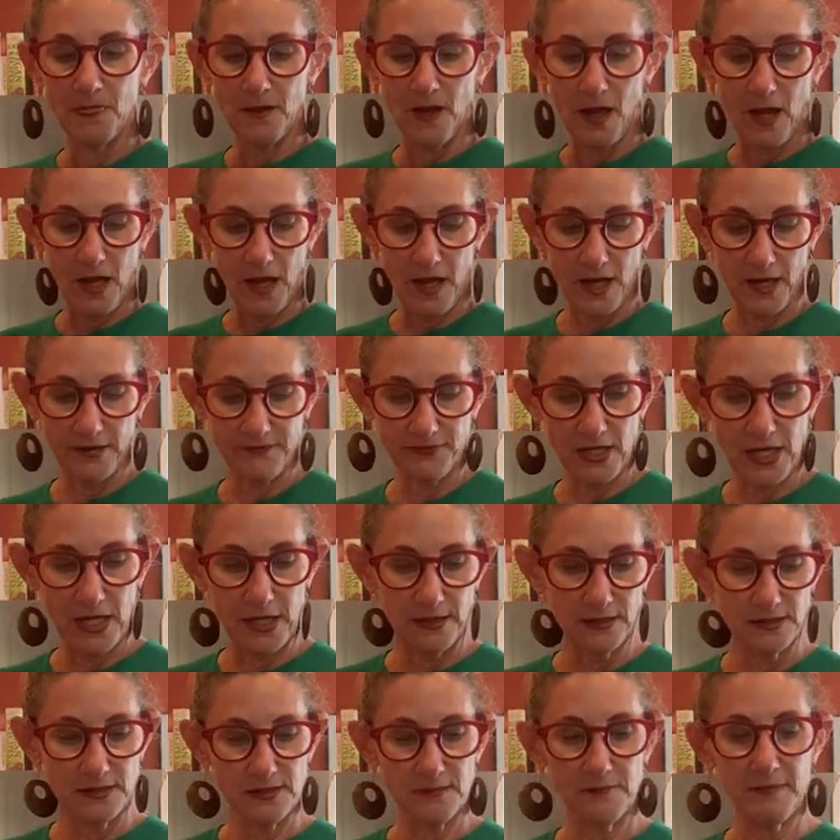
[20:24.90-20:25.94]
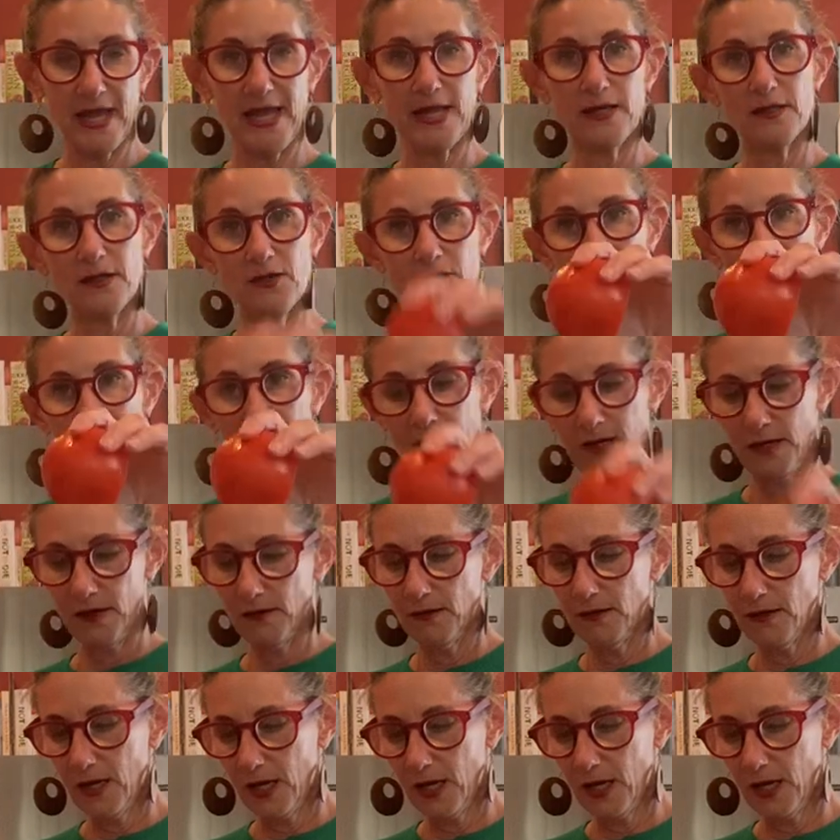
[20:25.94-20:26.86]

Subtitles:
I've got a tomato in there.